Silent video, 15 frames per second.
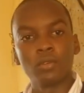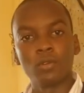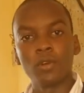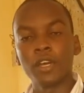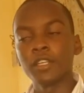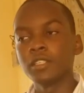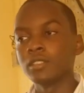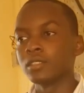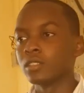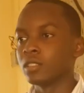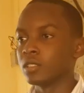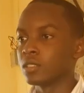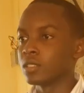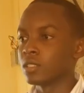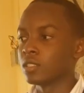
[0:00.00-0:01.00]
One,
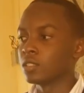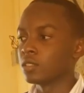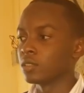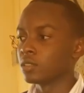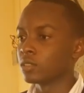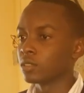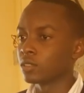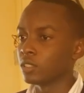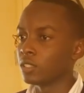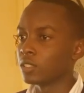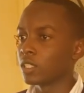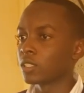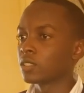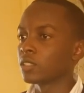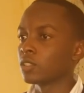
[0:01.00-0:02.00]
it's in
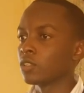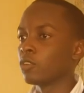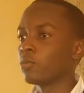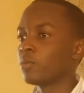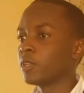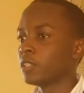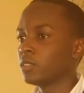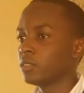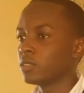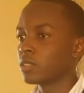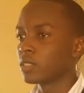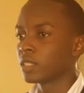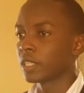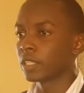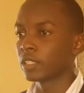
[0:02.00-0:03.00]
detecting open
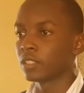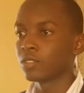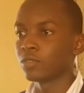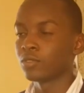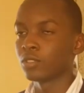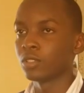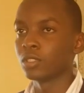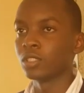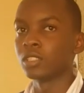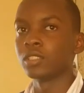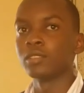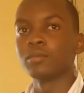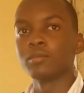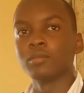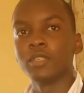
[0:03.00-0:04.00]
circuit fault,
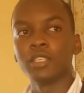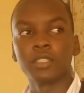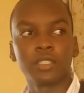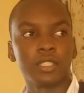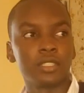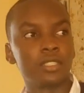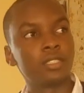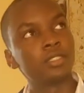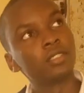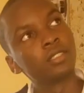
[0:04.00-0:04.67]
meaning that